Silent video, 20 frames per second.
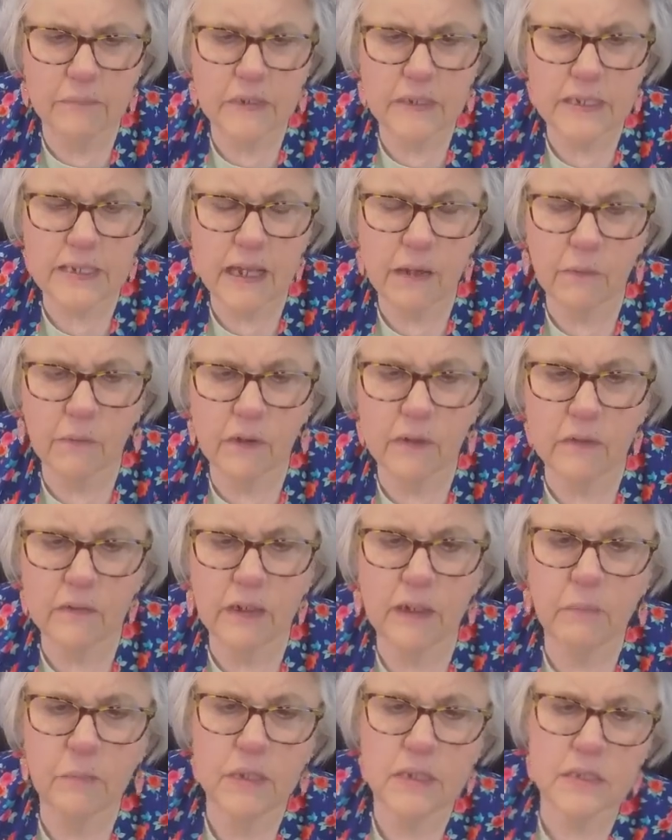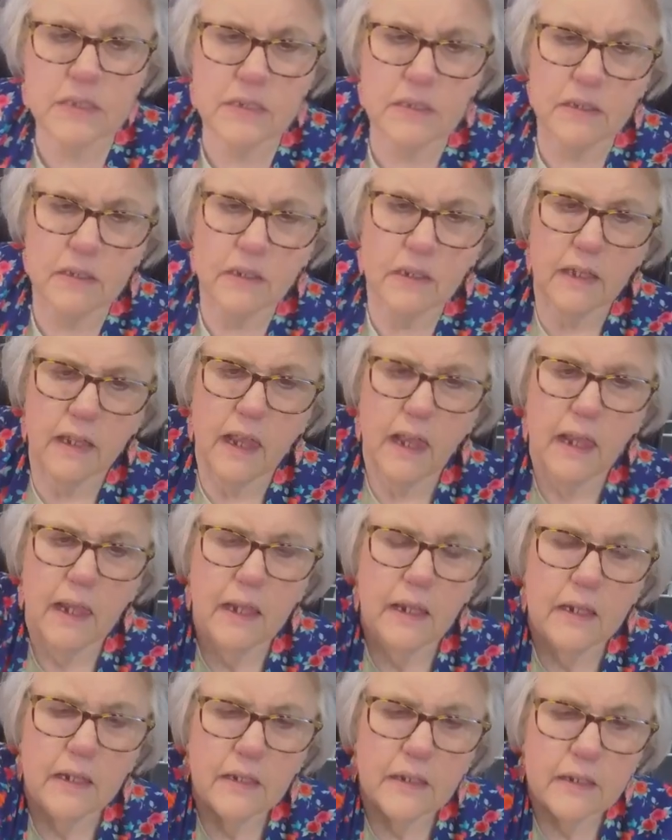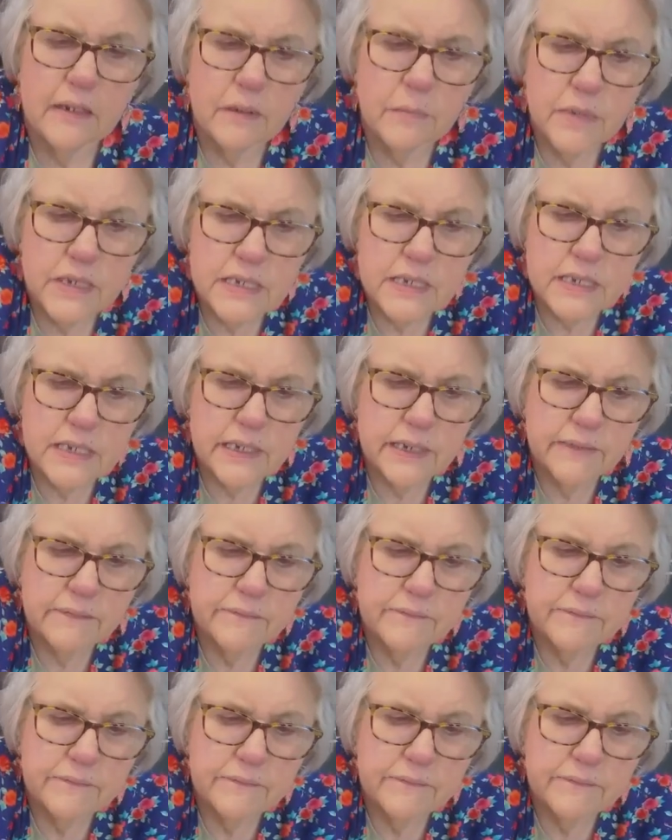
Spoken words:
Is that what her name is? Let me see.